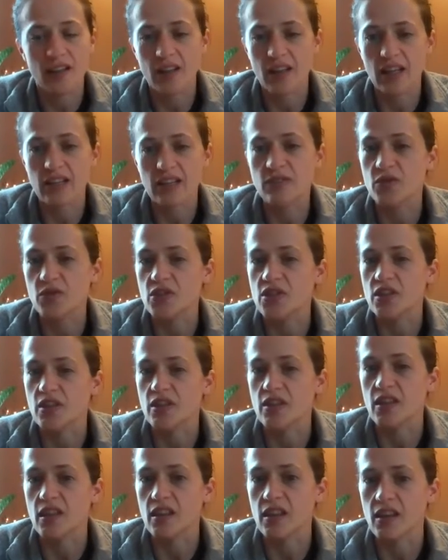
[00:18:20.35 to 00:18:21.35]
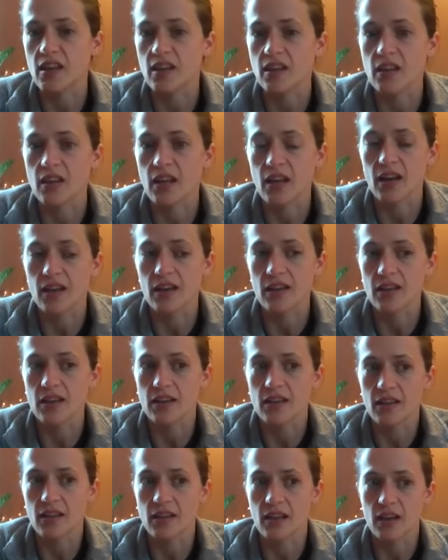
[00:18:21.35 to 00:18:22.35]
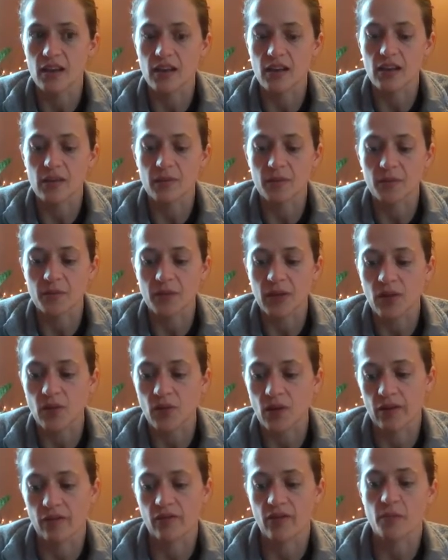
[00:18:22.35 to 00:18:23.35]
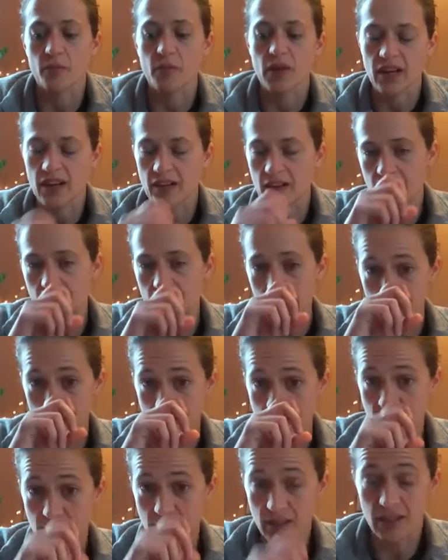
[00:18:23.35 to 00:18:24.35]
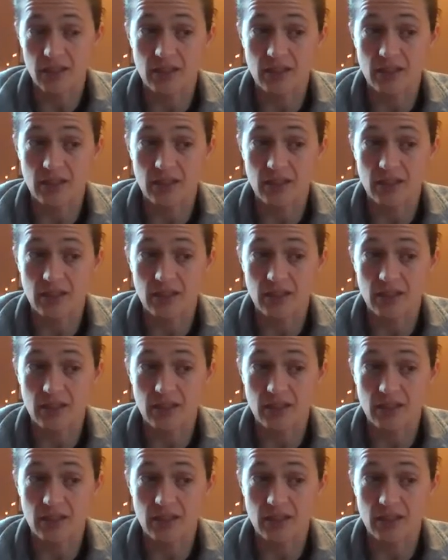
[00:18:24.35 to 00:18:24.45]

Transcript: that's for sure the thing that keeps me going from day to day